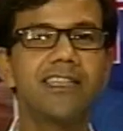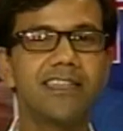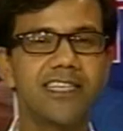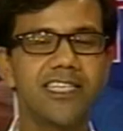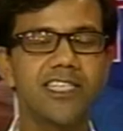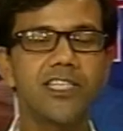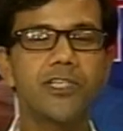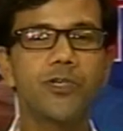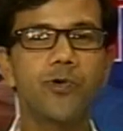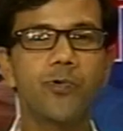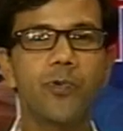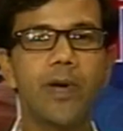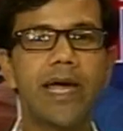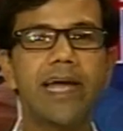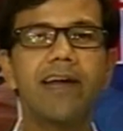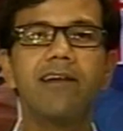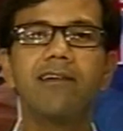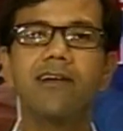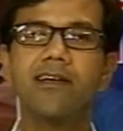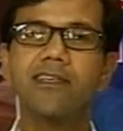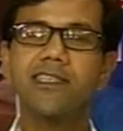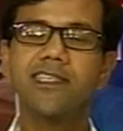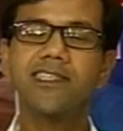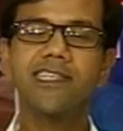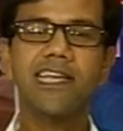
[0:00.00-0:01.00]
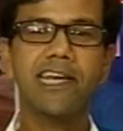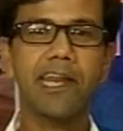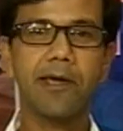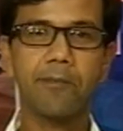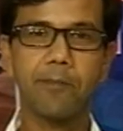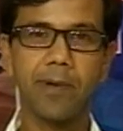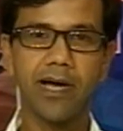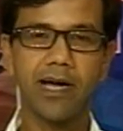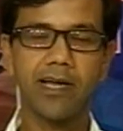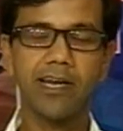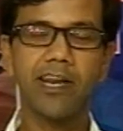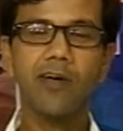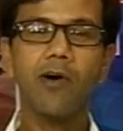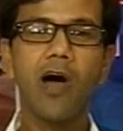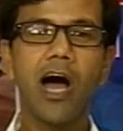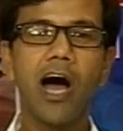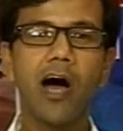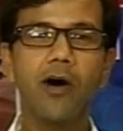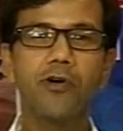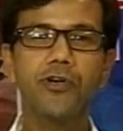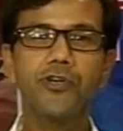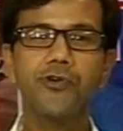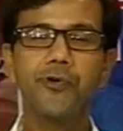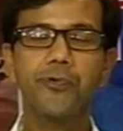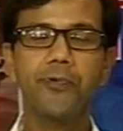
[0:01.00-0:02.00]
this queer cinema. Now,
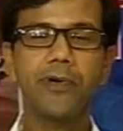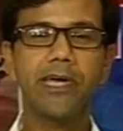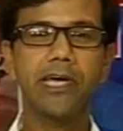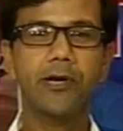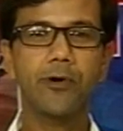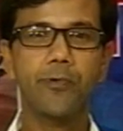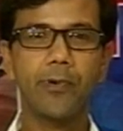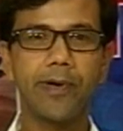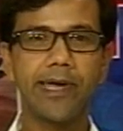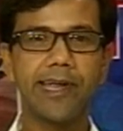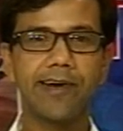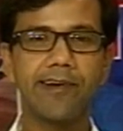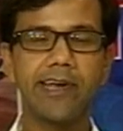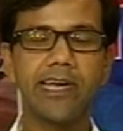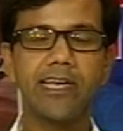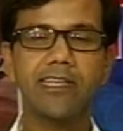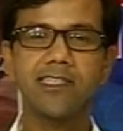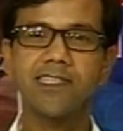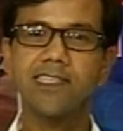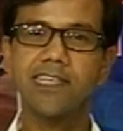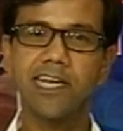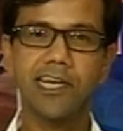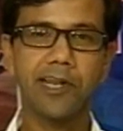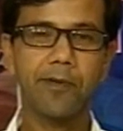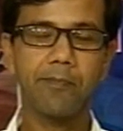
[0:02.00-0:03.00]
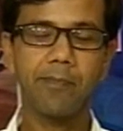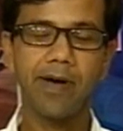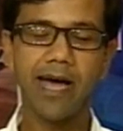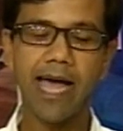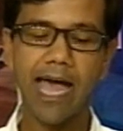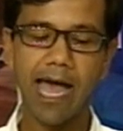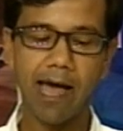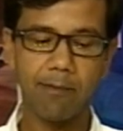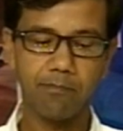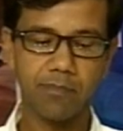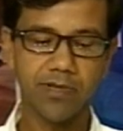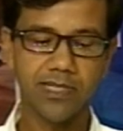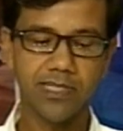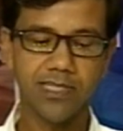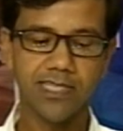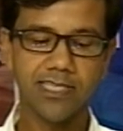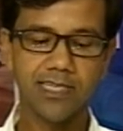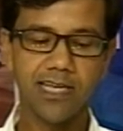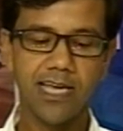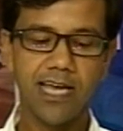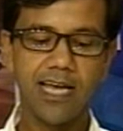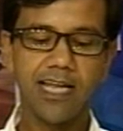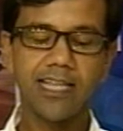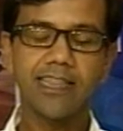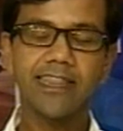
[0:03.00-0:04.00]
how do we queering cinema happens?
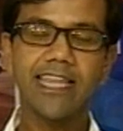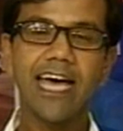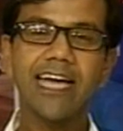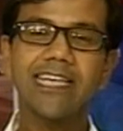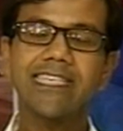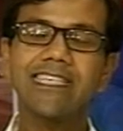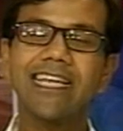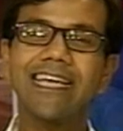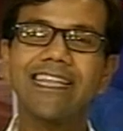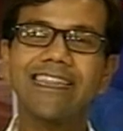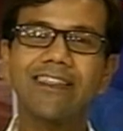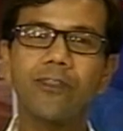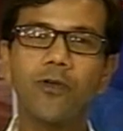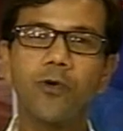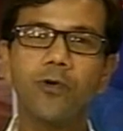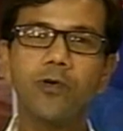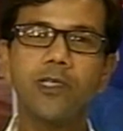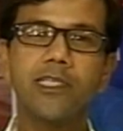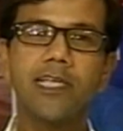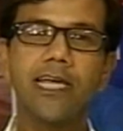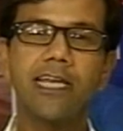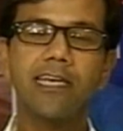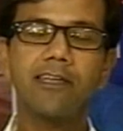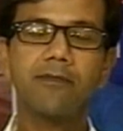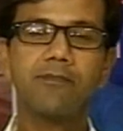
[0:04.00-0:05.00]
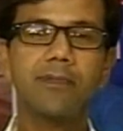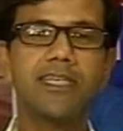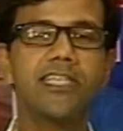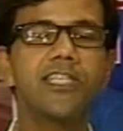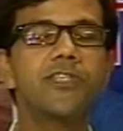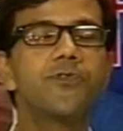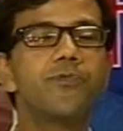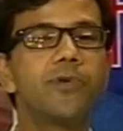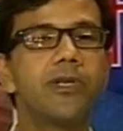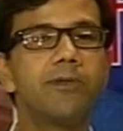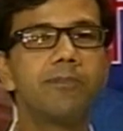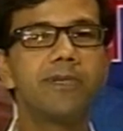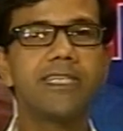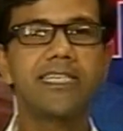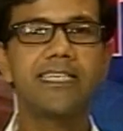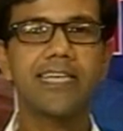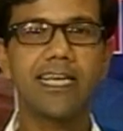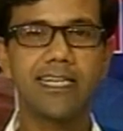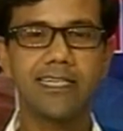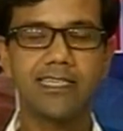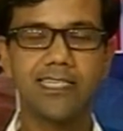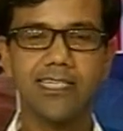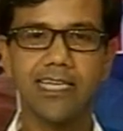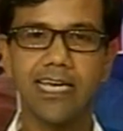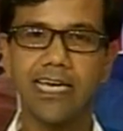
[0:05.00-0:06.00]
Those elements will be
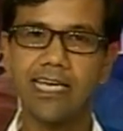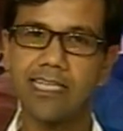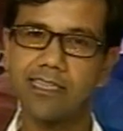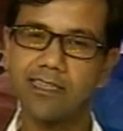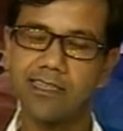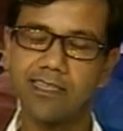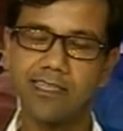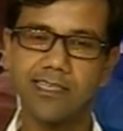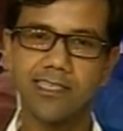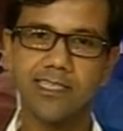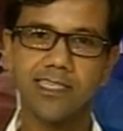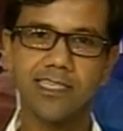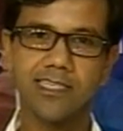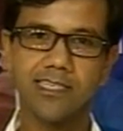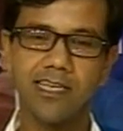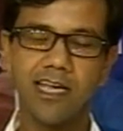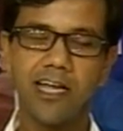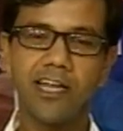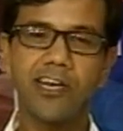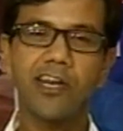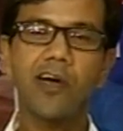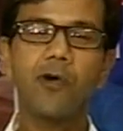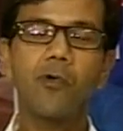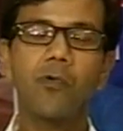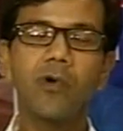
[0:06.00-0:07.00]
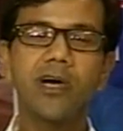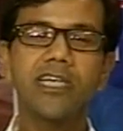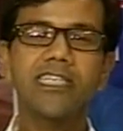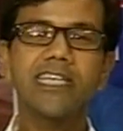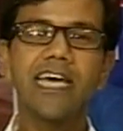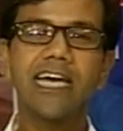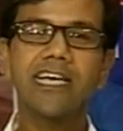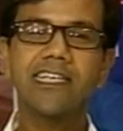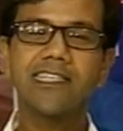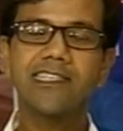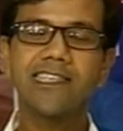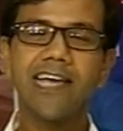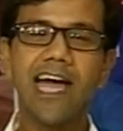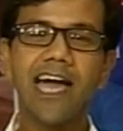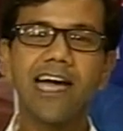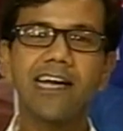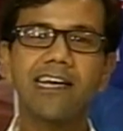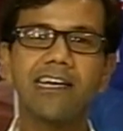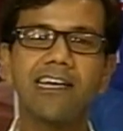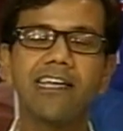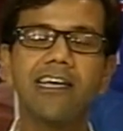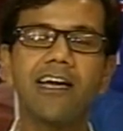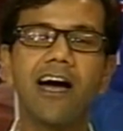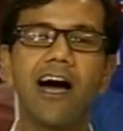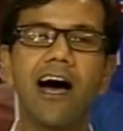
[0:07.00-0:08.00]
dealt in this. Now, what
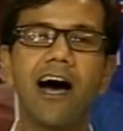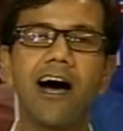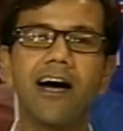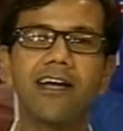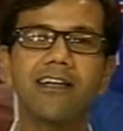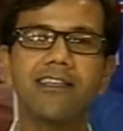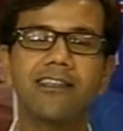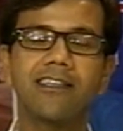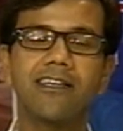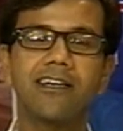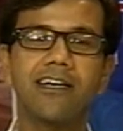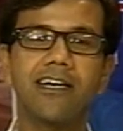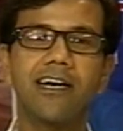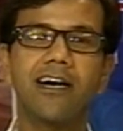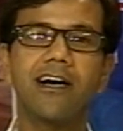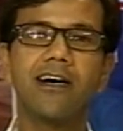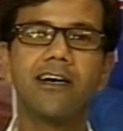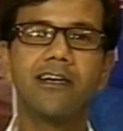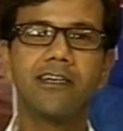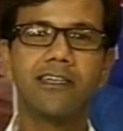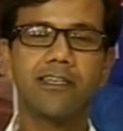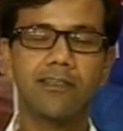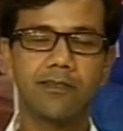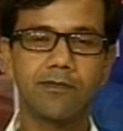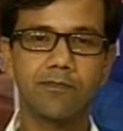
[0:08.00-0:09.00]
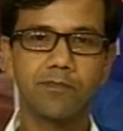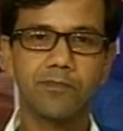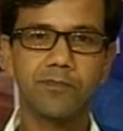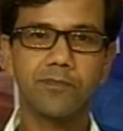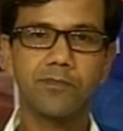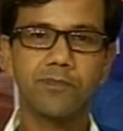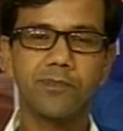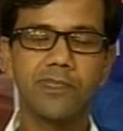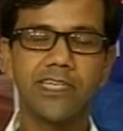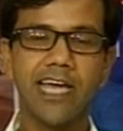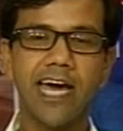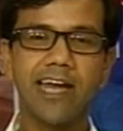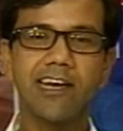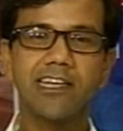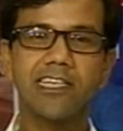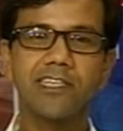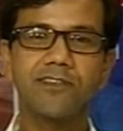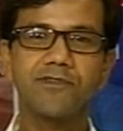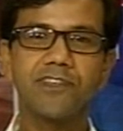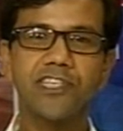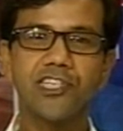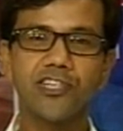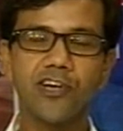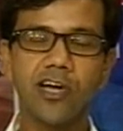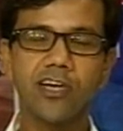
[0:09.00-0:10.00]
exactly are the
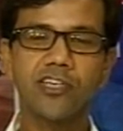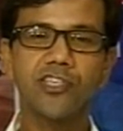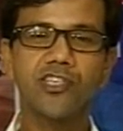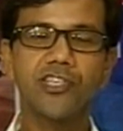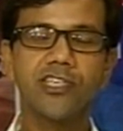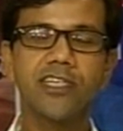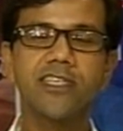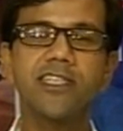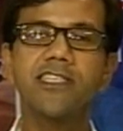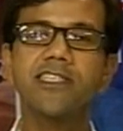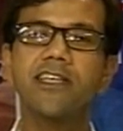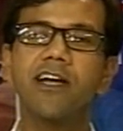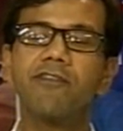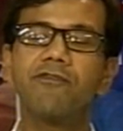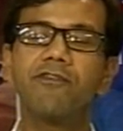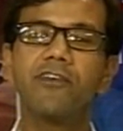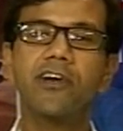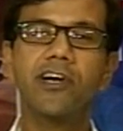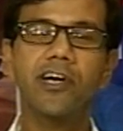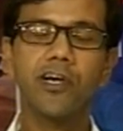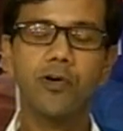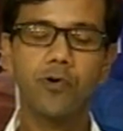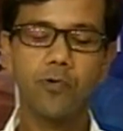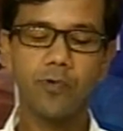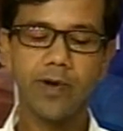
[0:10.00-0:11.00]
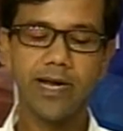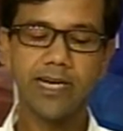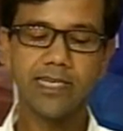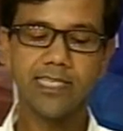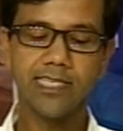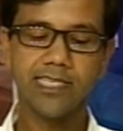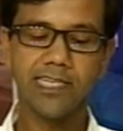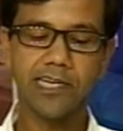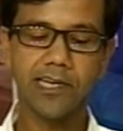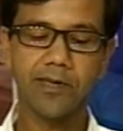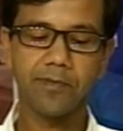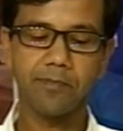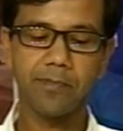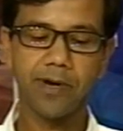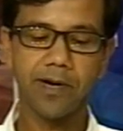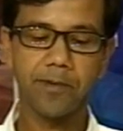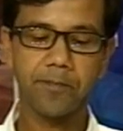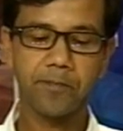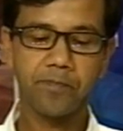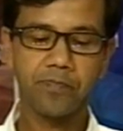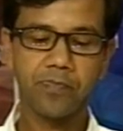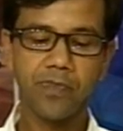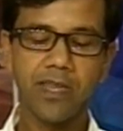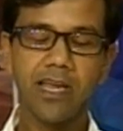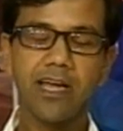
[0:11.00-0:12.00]
narrative structures for a queer cinema?
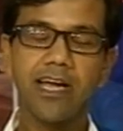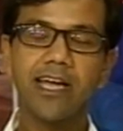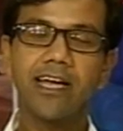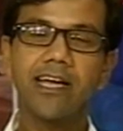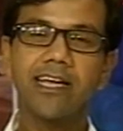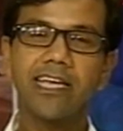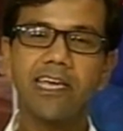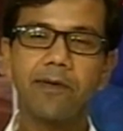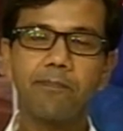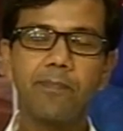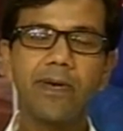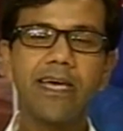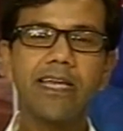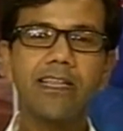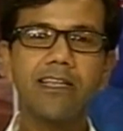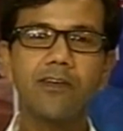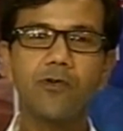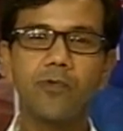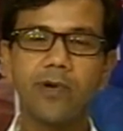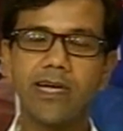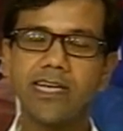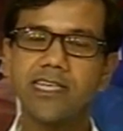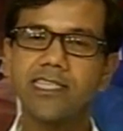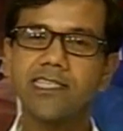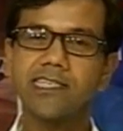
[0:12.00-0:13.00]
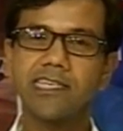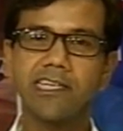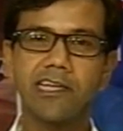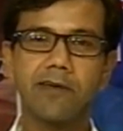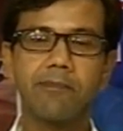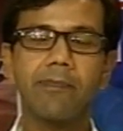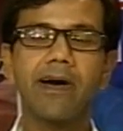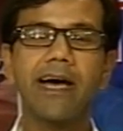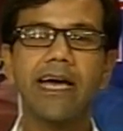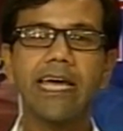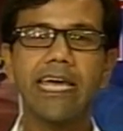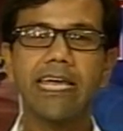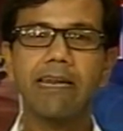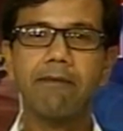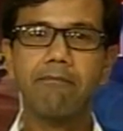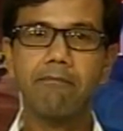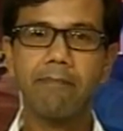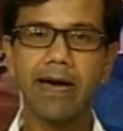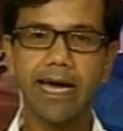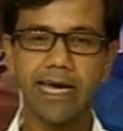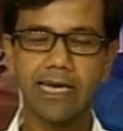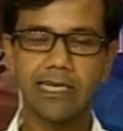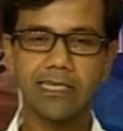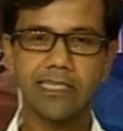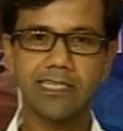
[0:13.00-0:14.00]
Keeping queer cinema in
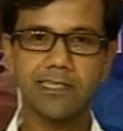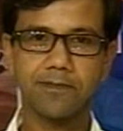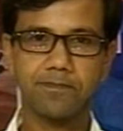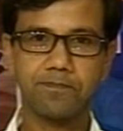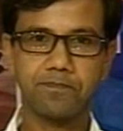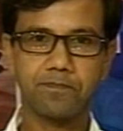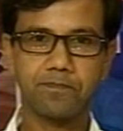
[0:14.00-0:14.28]
mind,